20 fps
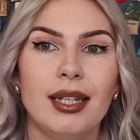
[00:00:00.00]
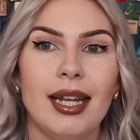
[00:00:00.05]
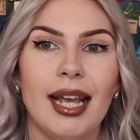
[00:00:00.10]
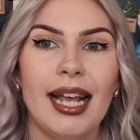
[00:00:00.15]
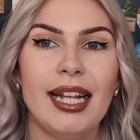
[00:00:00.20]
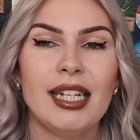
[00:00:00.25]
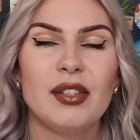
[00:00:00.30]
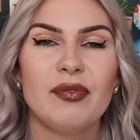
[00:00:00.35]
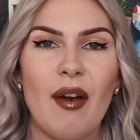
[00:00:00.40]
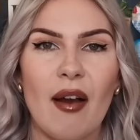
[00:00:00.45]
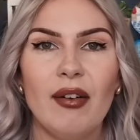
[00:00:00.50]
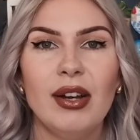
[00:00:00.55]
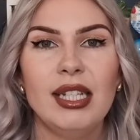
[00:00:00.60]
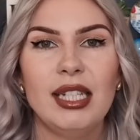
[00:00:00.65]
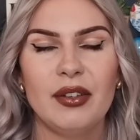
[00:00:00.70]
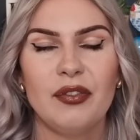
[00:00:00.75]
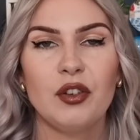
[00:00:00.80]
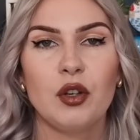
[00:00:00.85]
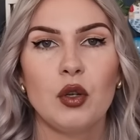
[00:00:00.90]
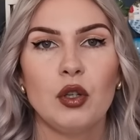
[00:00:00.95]
It's very
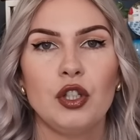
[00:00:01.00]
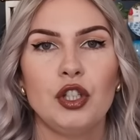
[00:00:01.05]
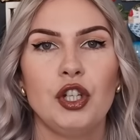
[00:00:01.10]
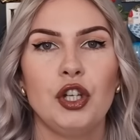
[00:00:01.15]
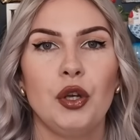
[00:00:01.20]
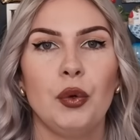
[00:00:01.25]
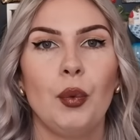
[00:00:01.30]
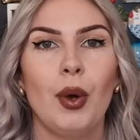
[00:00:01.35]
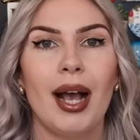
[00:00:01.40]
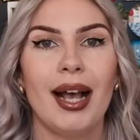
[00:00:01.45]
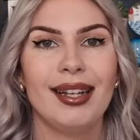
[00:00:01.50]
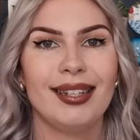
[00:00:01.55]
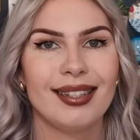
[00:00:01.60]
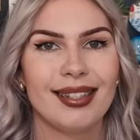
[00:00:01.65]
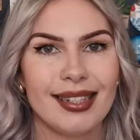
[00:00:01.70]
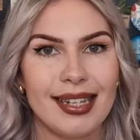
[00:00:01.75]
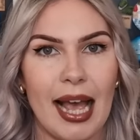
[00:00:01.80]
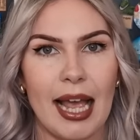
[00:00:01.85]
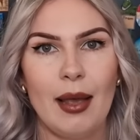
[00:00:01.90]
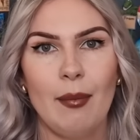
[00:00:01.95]
difficult to
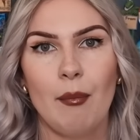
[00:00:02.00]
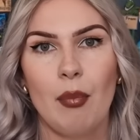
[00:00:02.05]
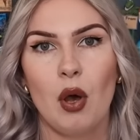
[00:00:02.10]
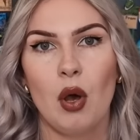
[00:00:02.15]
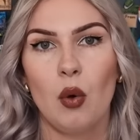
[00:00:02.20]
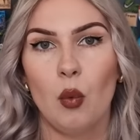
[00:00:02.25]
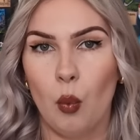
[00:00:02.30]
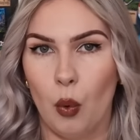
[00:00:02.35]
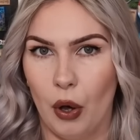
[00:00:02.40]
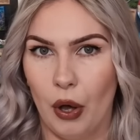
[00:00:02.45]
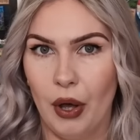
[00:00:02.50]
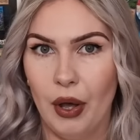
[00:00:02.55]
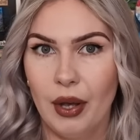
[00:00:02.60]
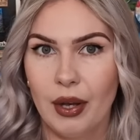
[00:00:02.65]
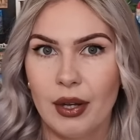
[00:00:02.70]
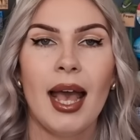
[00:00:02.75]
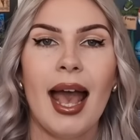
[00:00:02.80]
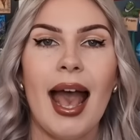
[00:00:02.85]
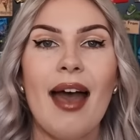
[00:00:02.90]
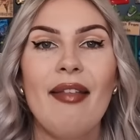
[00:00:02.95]
escape
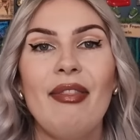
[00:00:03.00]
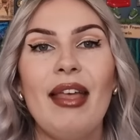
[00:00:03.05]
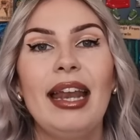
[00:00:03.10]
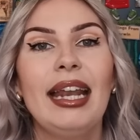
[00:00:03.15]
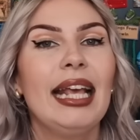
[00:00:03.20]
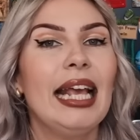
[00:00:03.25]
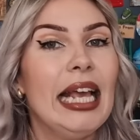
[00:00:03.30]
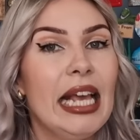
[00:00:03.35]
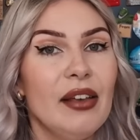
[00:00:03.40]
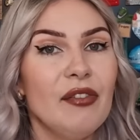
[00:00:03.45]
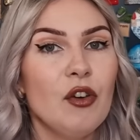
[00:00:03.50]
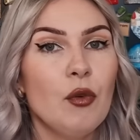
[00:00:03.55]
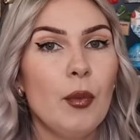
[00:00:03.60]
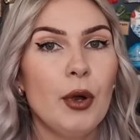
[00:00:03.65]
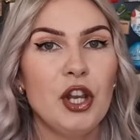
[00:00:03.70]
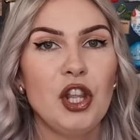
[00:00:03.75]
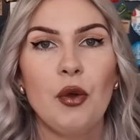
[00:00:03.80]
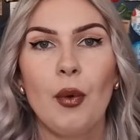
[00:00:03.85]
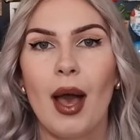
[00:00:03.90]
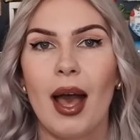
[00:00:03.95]
work. And then even
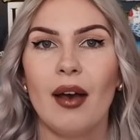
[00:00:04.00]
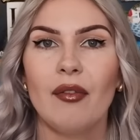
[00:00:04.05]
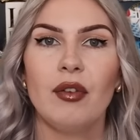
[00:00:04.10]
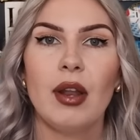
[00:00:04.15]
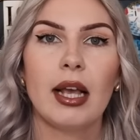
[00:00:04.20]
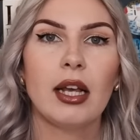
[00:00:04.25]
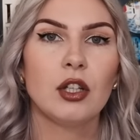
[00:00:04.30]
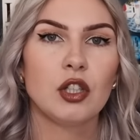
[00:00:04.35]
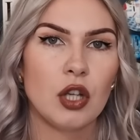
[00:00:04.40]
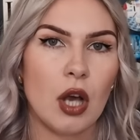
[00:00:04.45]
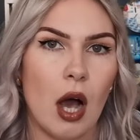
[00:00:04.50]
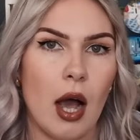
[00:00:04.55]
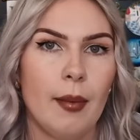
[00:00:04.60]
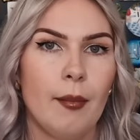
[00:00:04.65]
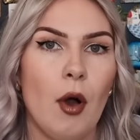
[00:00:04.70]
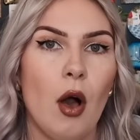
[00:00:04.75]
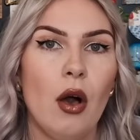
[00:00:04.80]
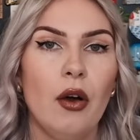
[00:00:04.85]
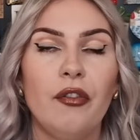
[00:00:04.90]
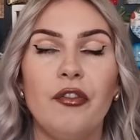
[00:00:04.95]
when you have like time
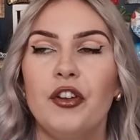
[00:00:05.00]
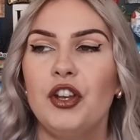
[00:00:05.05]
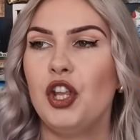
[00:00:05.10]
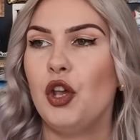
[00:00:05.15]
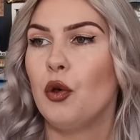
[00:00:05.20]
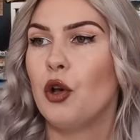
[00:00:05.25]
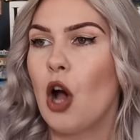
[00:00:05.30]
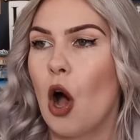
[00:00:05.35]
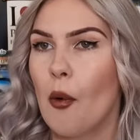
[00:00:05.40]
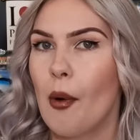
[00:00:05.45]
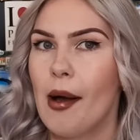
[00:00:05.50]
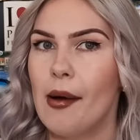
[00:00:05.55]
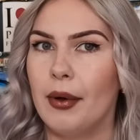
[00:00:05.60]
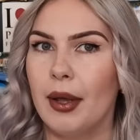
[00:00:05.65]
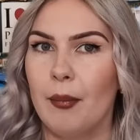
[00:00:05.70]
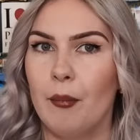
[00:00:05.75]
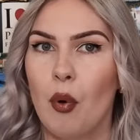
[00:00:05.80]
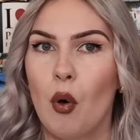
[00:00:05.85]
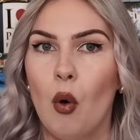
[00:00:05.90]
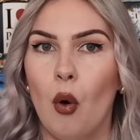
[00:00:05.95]
off and you go out
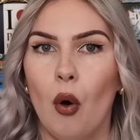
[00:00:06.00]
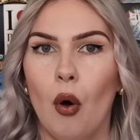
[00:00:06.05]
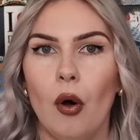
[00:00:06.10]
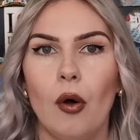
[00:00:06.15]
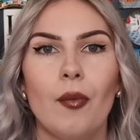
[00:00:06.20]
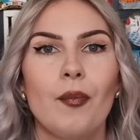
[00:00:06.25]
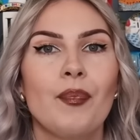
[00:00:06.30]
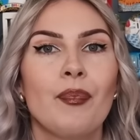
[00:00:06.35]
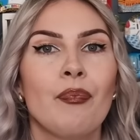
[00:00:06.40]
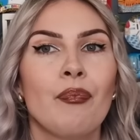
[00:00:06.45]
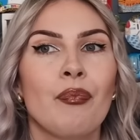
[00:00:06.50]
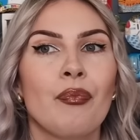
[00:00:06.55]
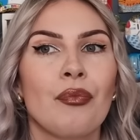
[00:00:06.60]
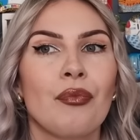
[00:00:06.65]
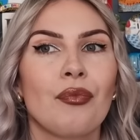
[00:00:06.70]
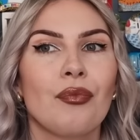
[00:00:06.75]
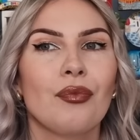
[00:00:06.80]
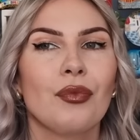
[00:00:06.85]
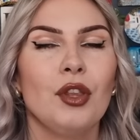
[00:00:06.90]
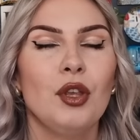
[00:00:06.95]
in port,
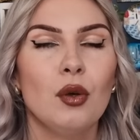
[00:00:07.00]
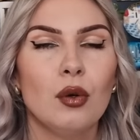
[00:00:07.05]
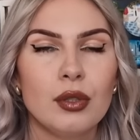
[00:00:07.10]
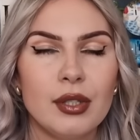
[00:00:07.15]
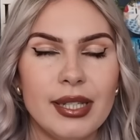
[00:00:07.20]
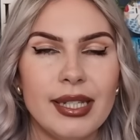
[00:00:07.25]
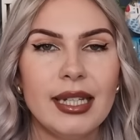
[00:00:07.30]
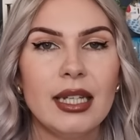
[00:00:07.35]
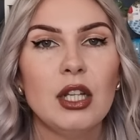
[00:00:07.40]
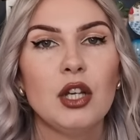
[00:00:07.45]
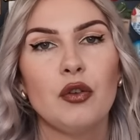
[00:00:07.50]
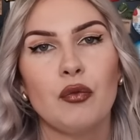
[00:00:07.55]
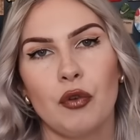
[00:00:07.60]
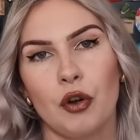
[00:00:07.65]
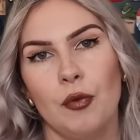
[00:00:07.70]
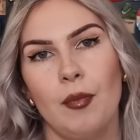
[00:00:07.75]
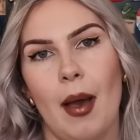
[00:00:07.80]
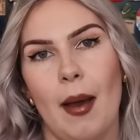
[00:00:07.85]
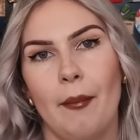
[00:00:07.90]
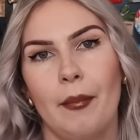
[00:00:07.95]
you're still a
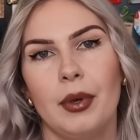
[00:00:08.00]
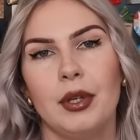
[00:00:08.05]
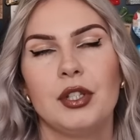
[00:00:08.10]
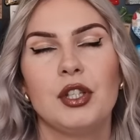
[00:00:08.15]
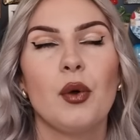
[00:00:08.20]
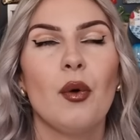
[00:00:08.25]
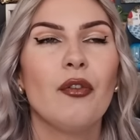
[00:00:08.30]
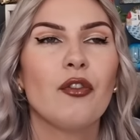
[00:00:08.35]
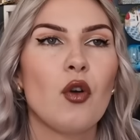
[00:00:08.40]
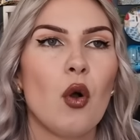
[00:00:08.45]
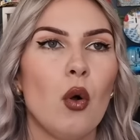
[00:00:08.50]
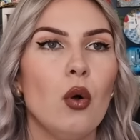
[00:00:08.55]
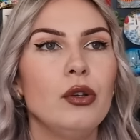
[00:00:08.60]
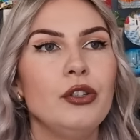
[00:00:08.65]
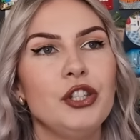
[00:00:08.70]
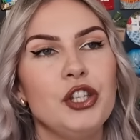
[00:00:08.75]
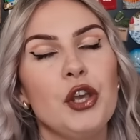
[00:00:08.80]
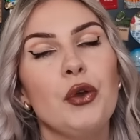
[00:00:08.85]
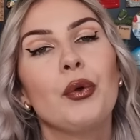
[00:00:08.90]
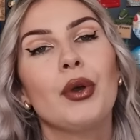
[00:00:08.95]
crew member. So of
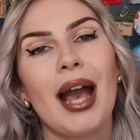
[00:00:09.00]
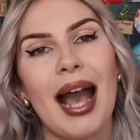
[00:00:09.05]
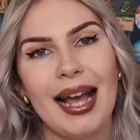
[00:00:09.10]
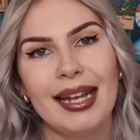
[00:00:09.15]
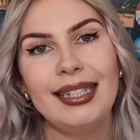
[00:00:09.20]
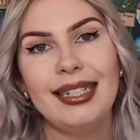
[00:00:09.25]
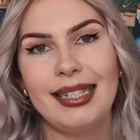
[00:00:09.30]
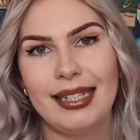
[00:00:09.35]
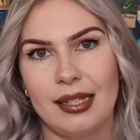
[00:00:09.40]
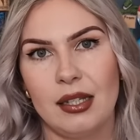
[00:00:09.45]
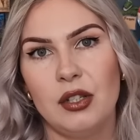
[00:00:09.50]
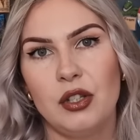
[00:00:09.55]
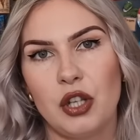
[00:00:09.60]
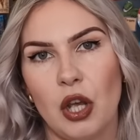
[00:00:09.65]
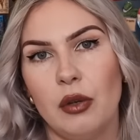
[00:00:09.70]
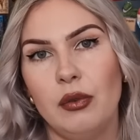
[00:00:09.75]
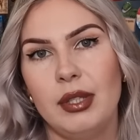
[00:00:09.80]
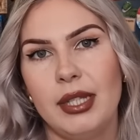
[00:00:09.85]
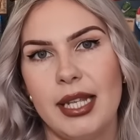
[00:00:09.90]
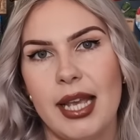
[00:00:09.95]
course you can
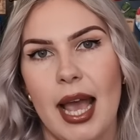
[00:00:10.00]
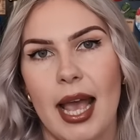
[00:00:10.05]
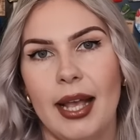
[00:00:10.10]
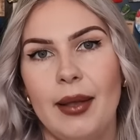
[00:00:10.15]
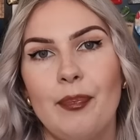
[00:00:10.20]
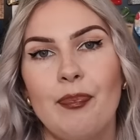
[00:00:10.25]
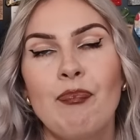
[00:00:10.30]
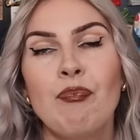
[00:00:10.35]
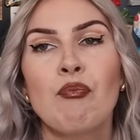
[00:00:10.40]
disassociate.